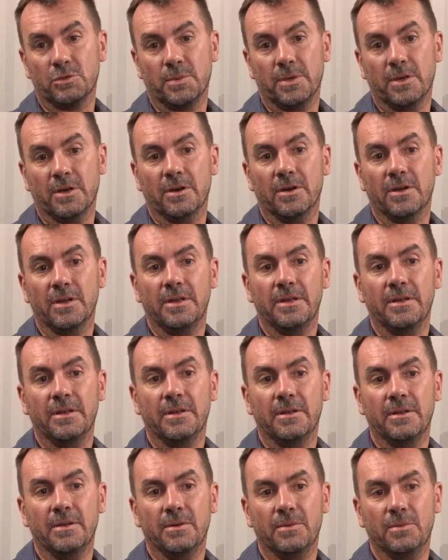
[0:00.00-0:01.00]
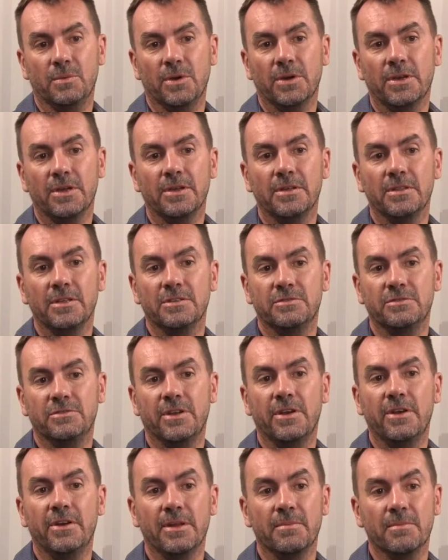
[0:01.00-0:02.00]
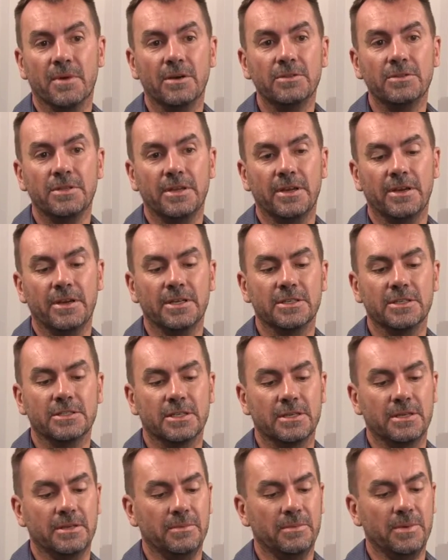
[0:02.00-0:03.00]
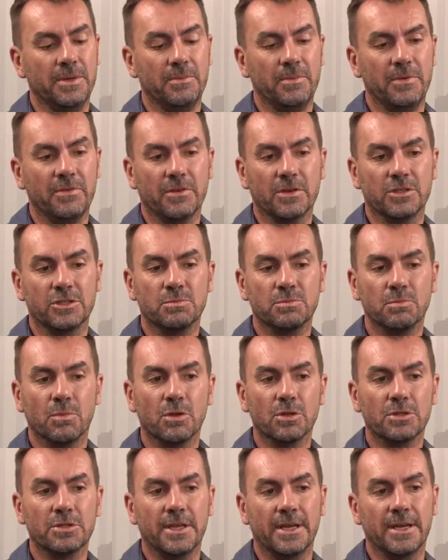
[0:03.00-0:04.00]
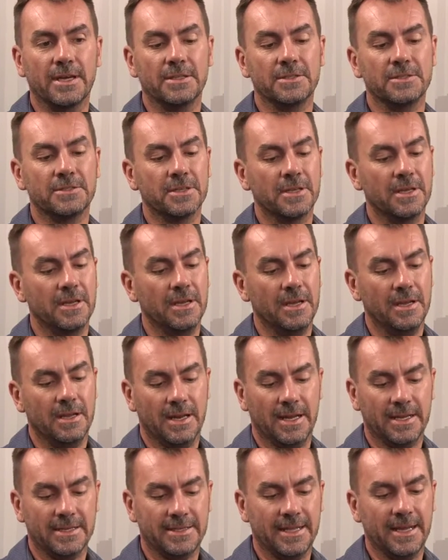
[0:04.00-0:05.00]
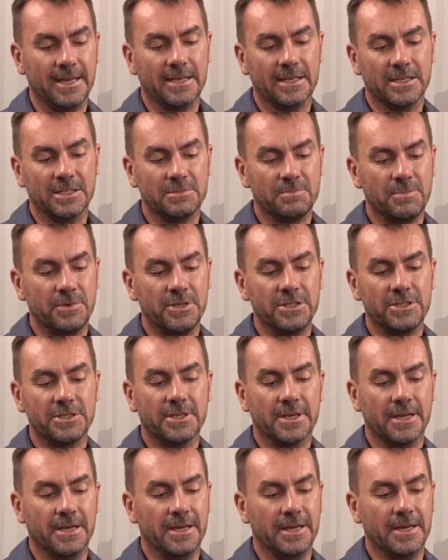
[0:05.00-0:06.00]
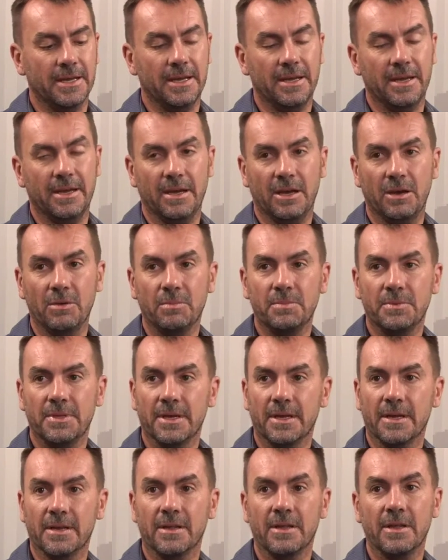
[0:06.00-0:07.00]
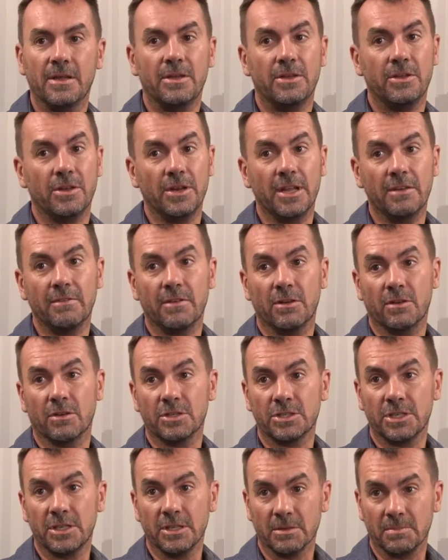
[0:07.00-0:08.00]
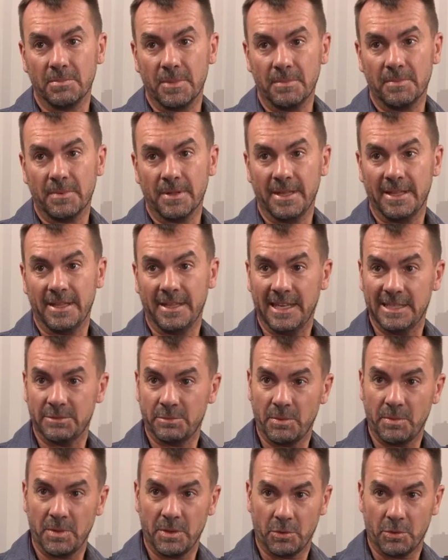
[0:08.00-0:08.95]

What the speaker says: we are working in these very remote areas. We've got small towns like Douglas, Prieska, Hopetown. You don't have a lot of skilled people, and that's where we